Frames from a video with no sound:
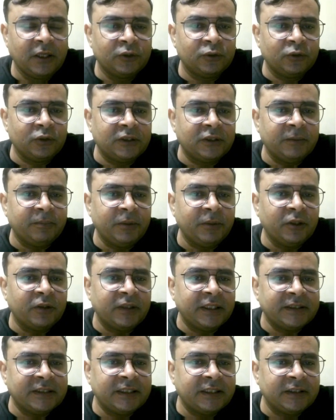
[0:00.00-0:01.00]
So simply you
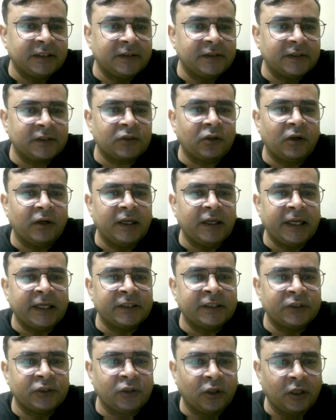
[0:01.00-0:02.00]
can say this is called
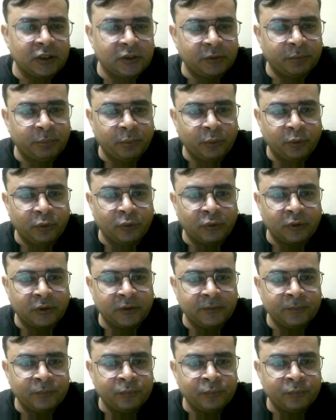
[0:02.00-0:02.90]
exhaust port.